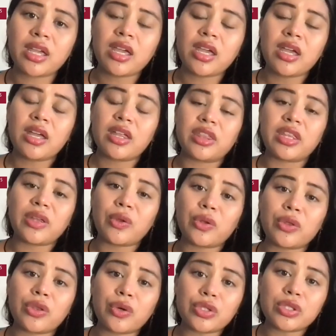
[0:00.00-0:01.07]

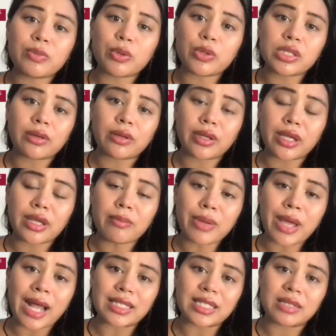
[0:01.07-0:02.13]
those most
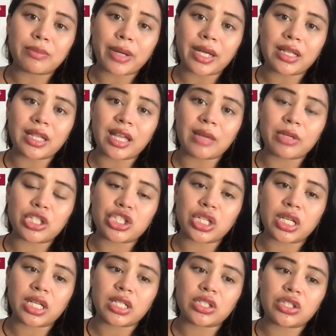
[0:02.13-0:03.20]
impacted by climate
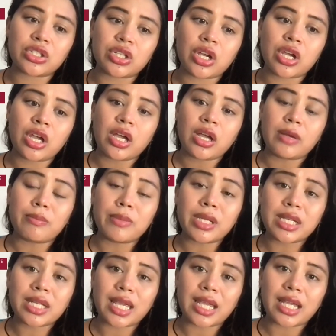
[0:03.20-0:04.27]
change
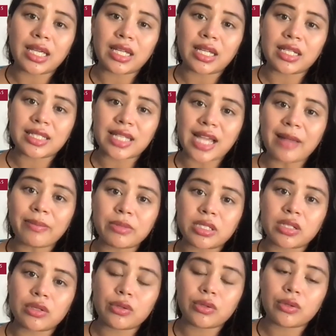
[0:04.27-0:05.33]
mitigate and adapt
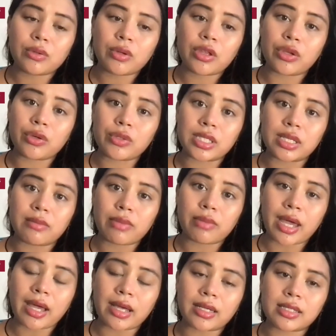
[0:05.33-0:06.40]
to those
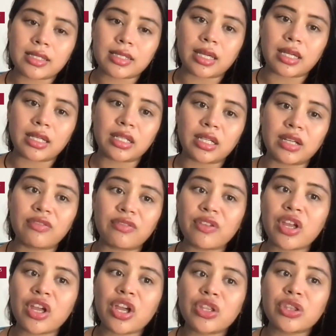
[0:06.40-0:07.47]
impacts. And if
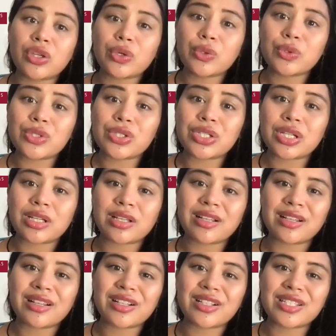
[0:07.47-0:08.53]
those
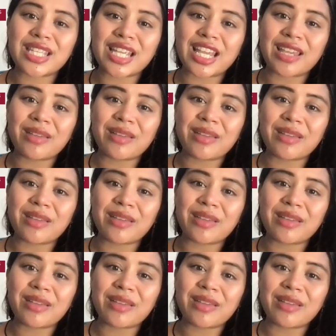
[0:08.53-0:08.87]
same